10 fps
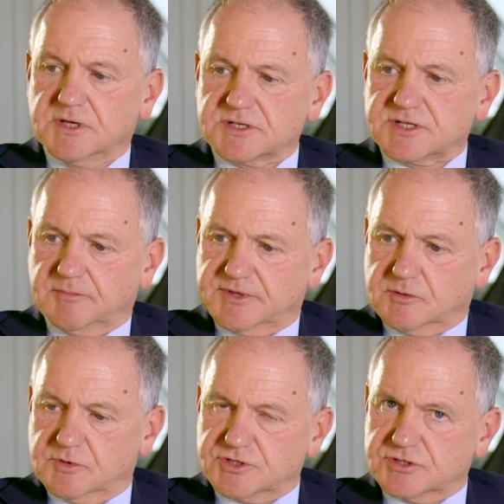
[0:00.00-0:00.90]
something
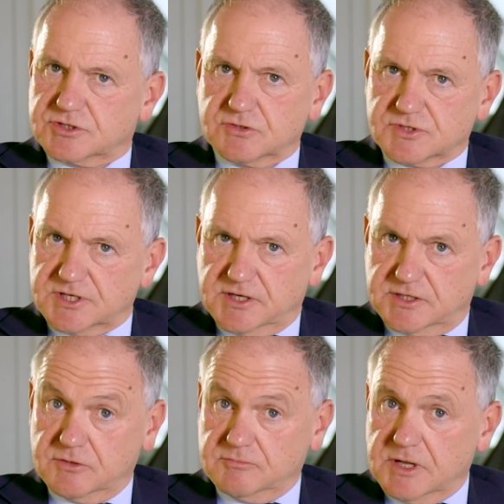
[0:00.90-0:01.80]
which is
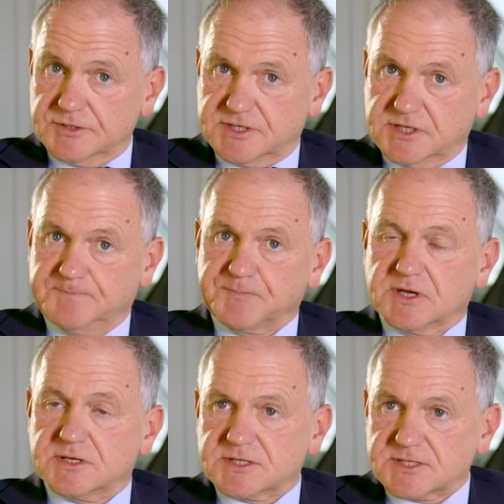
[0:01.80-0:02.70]
two-sided or
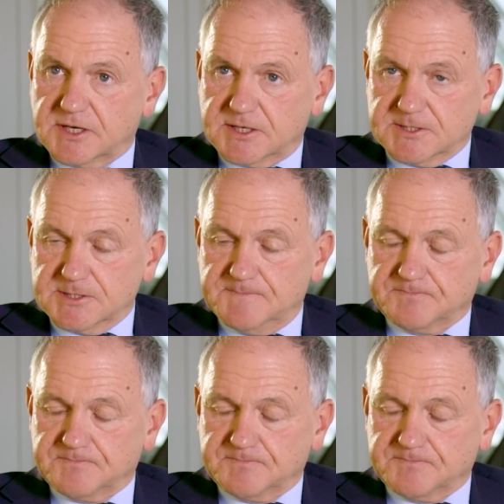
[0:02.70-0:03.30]
multi-sided?